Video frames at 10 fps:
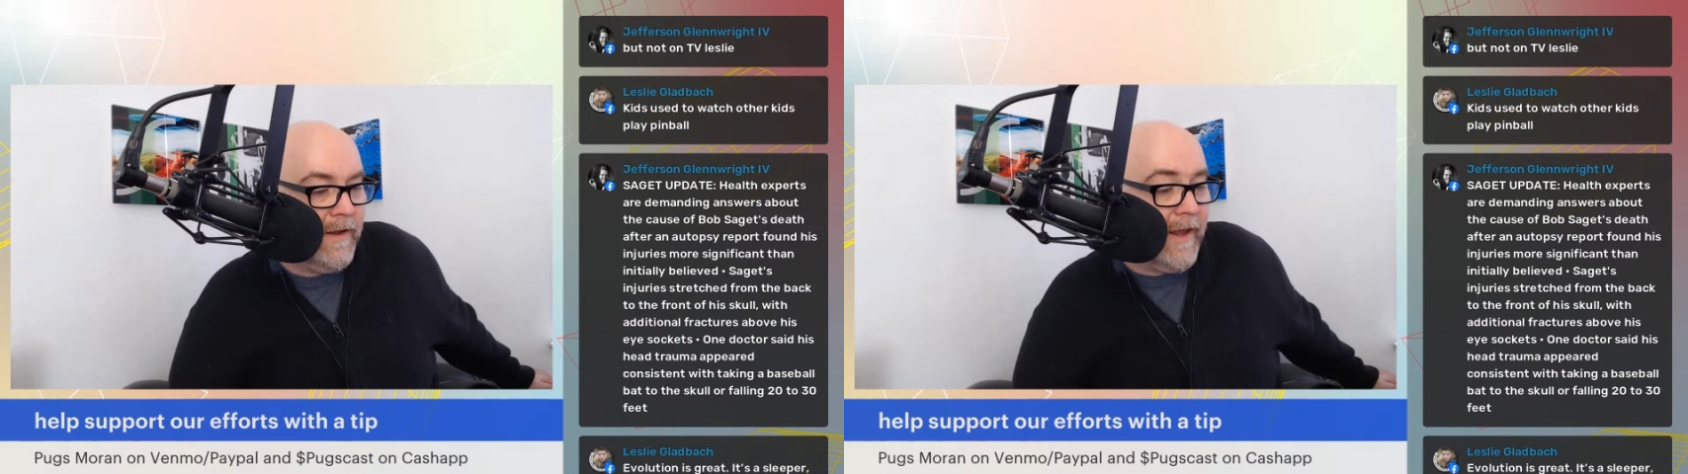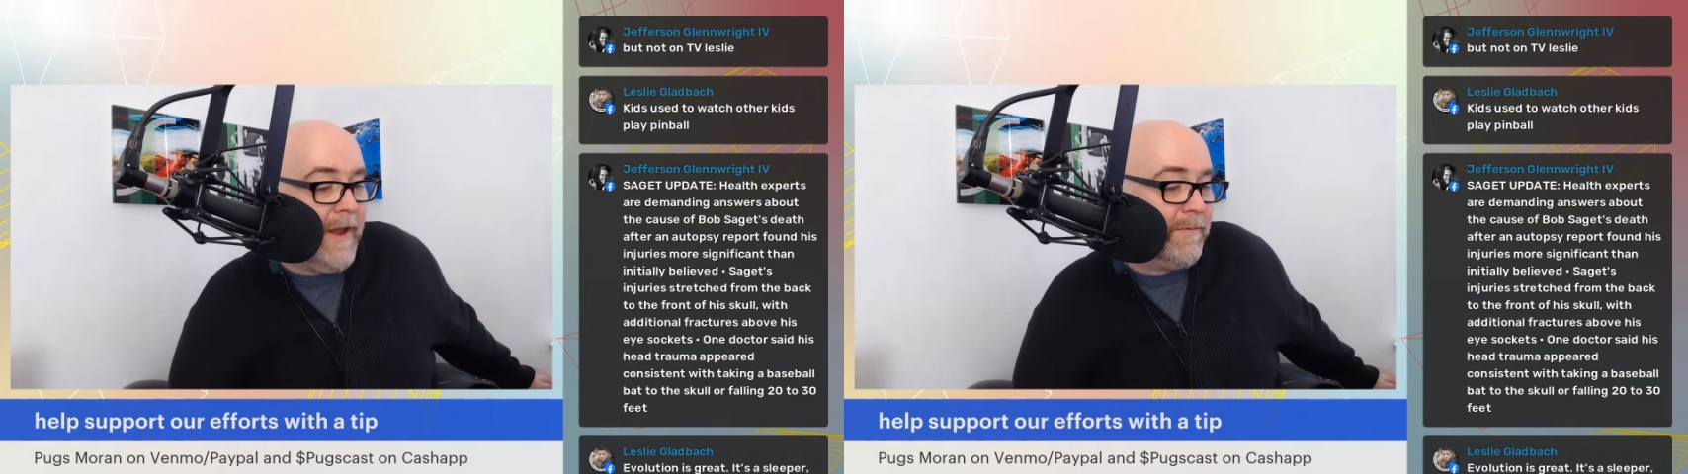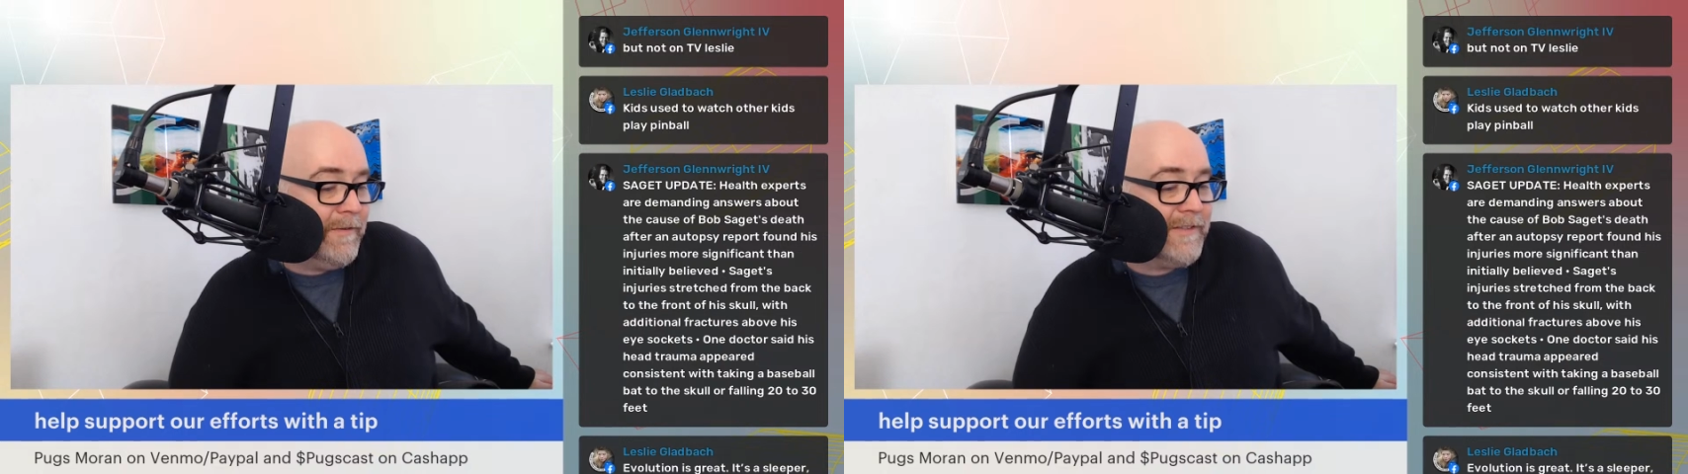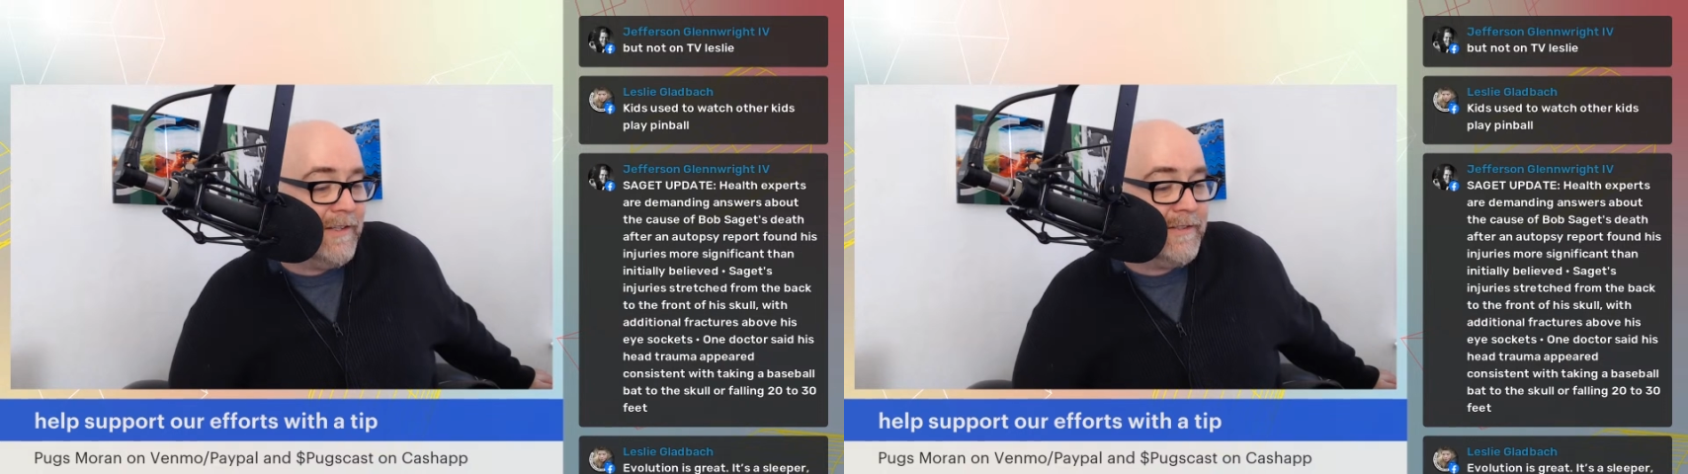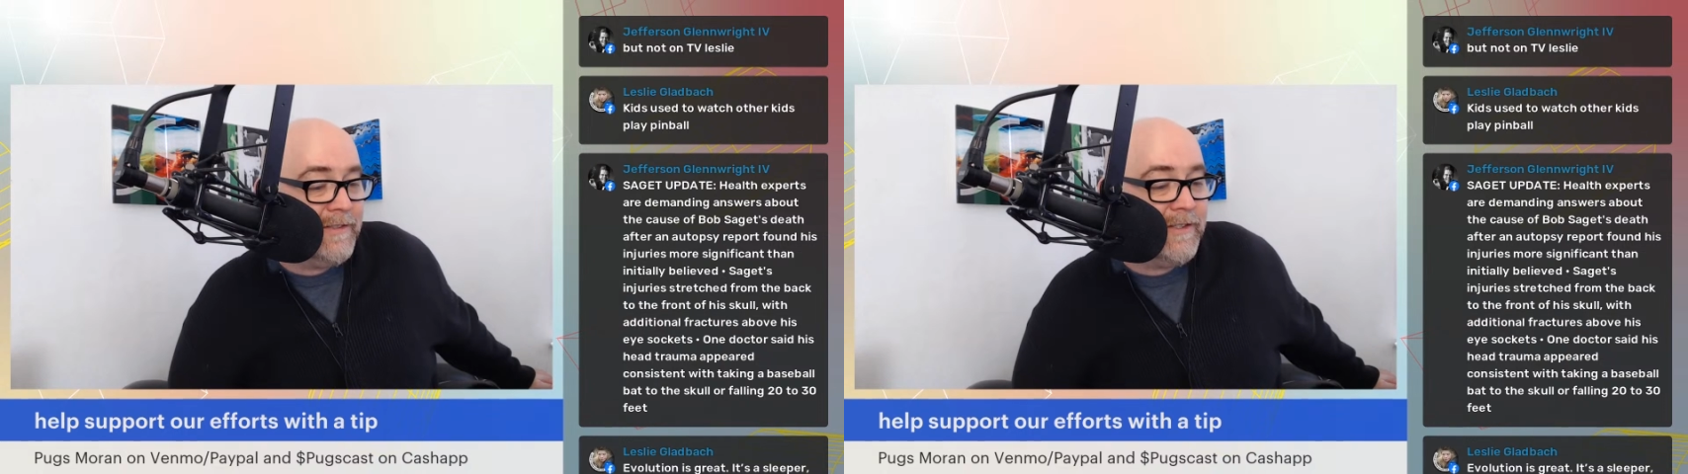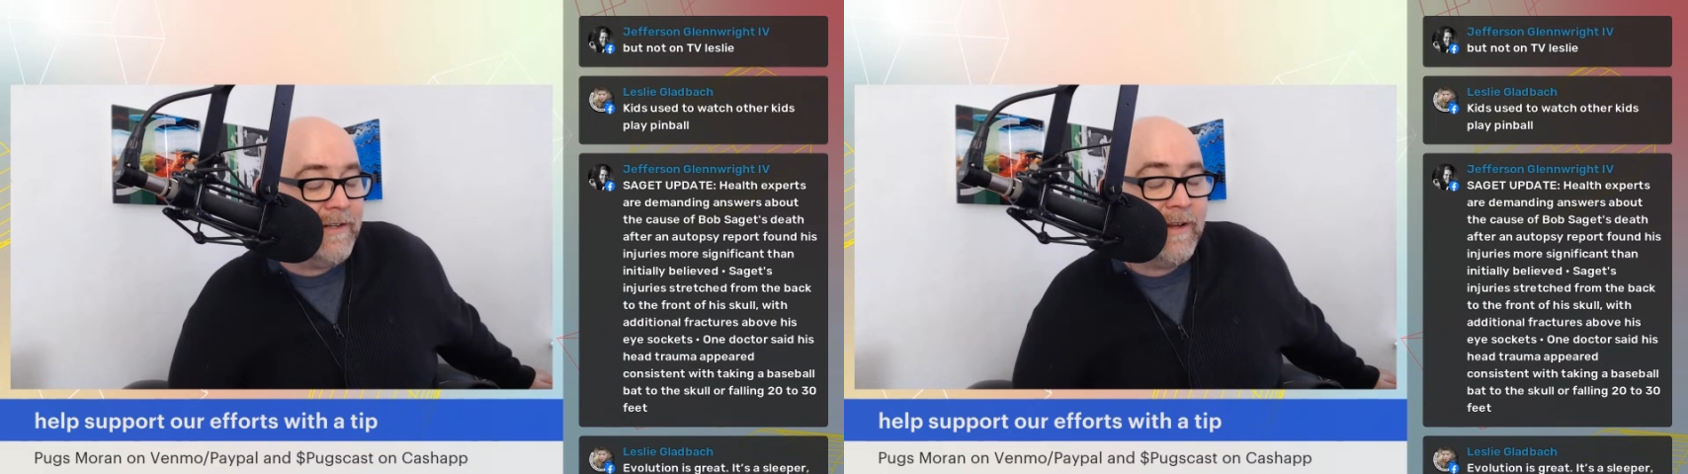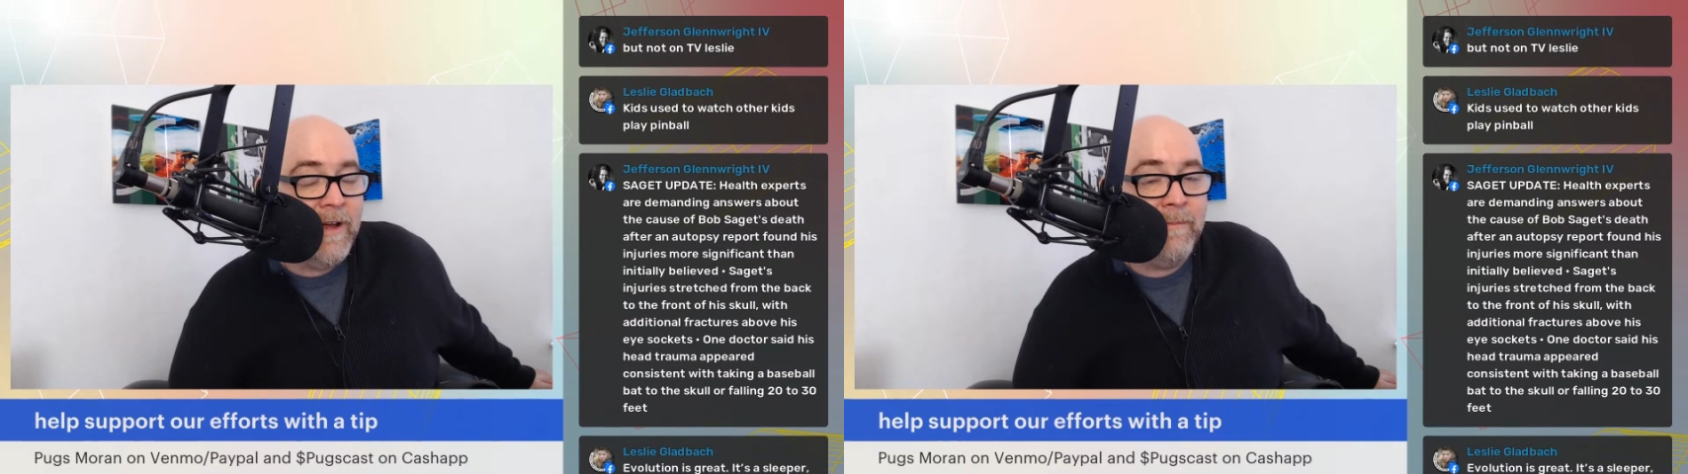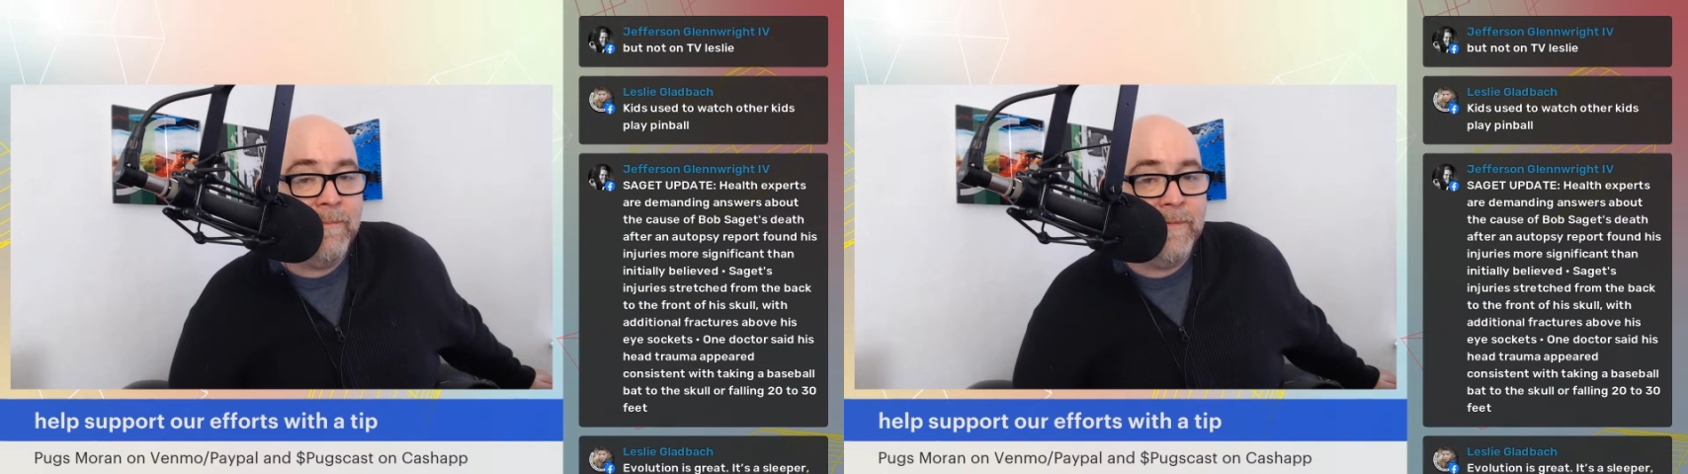April says that